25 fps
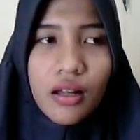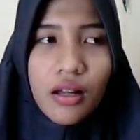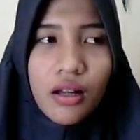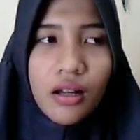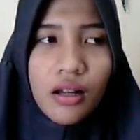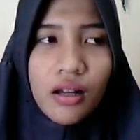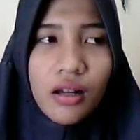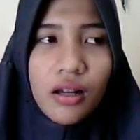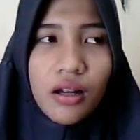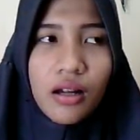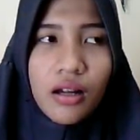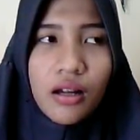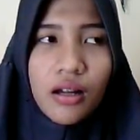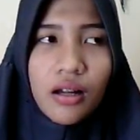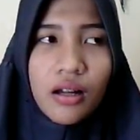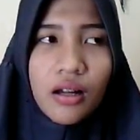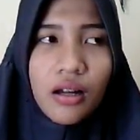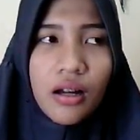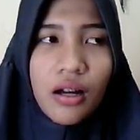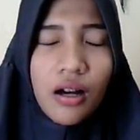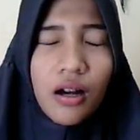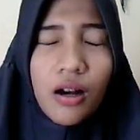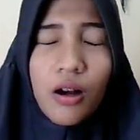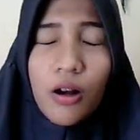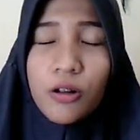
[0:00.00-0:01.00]

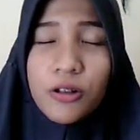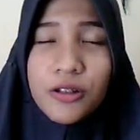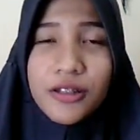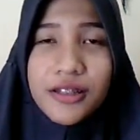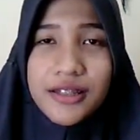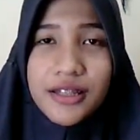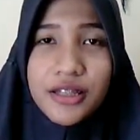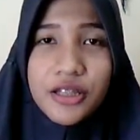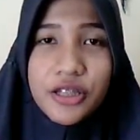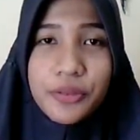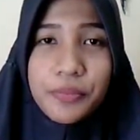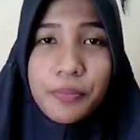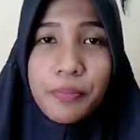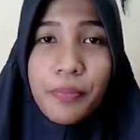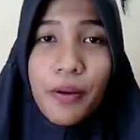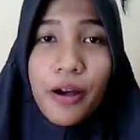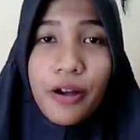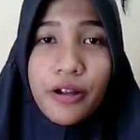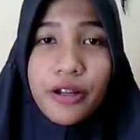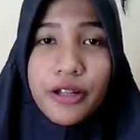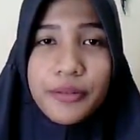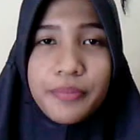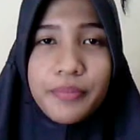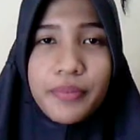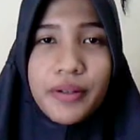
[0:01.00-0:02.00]
uh, all the
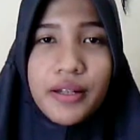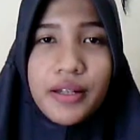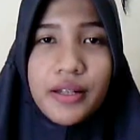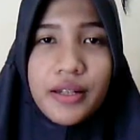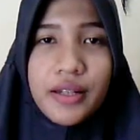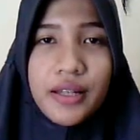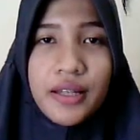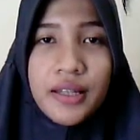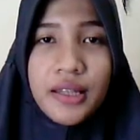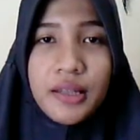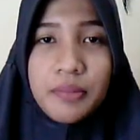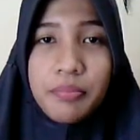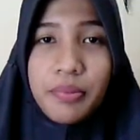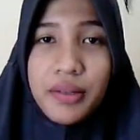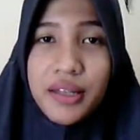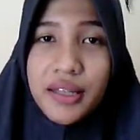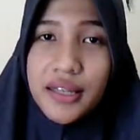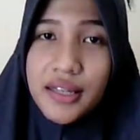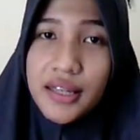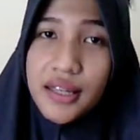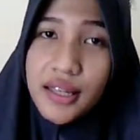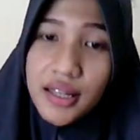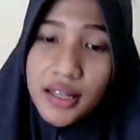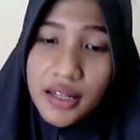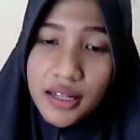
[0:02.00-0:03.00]
disappointment in the
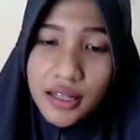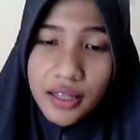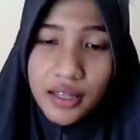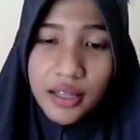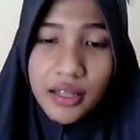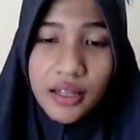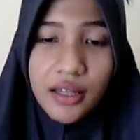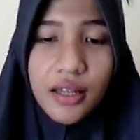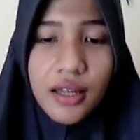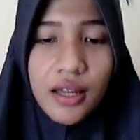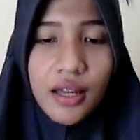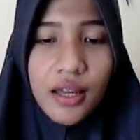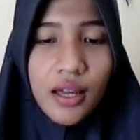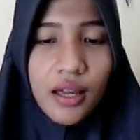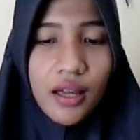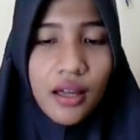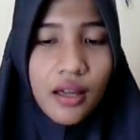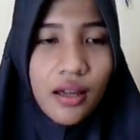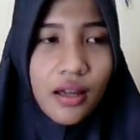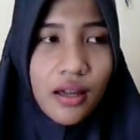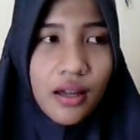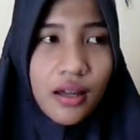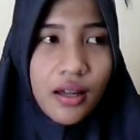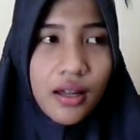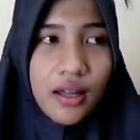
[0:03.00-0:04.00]
beginning
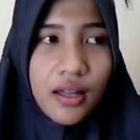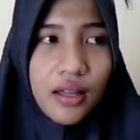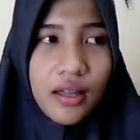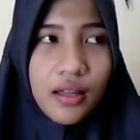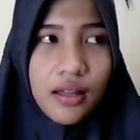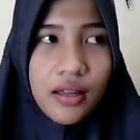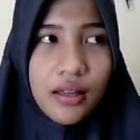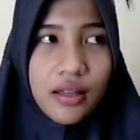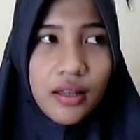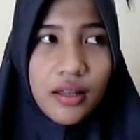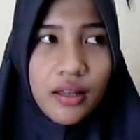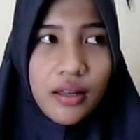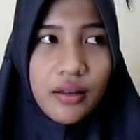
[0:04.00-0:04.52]
uh,